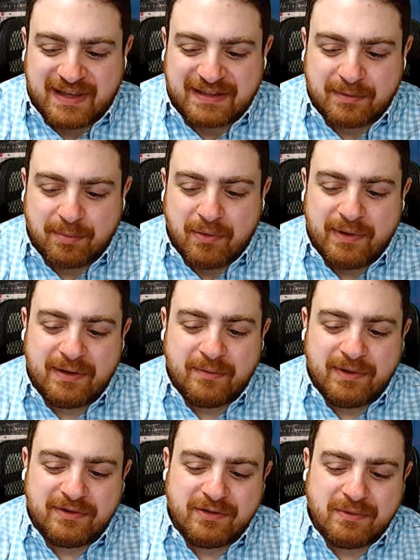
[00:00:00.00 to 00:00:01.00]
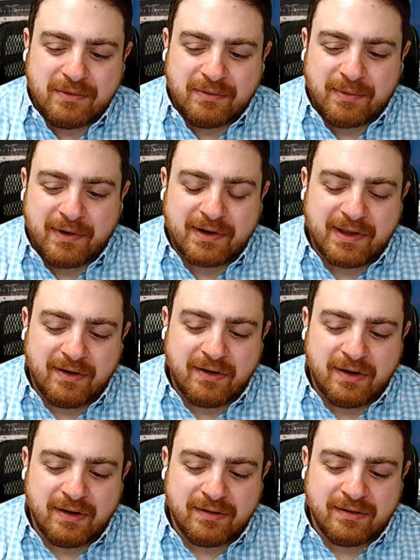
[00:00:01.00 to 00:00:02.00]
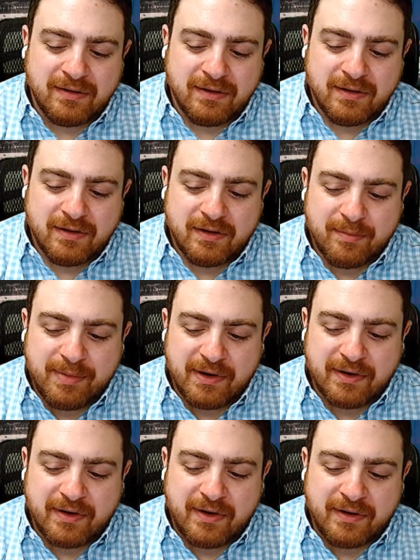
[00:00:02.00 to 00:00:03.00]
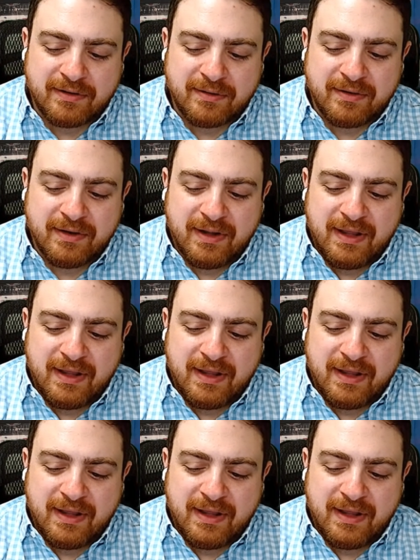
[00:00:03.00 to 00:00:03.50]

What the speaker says: at the point at which you were working on the beer garden,